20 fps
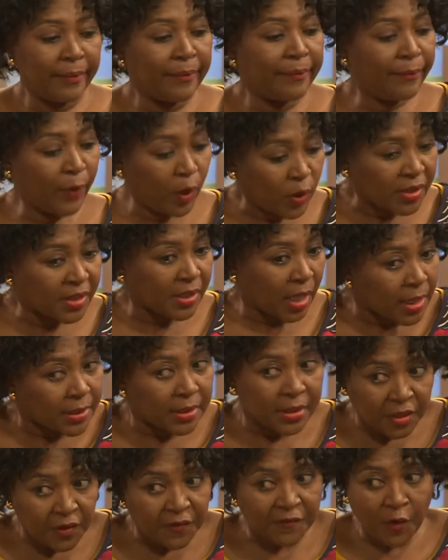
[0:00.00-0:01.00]
most
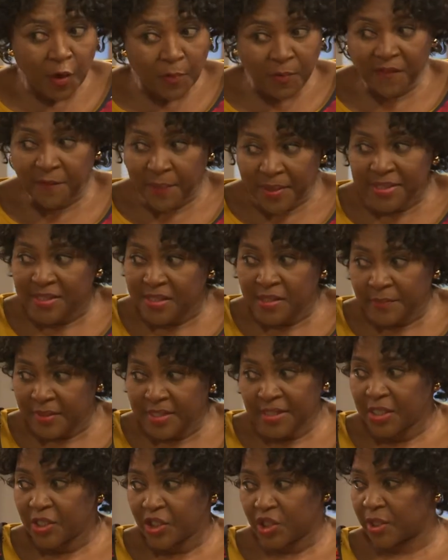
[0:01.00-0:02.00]
art is a form of passing
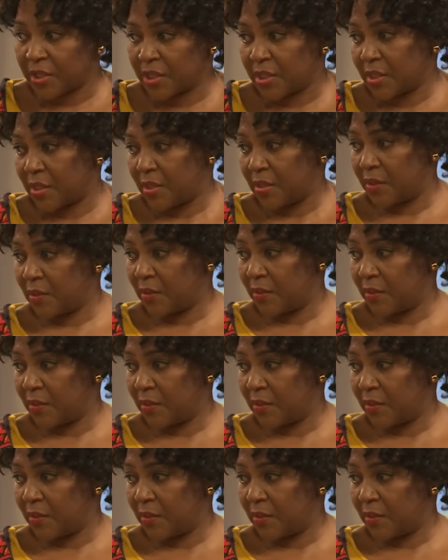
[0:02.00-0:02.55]
messages. Ja,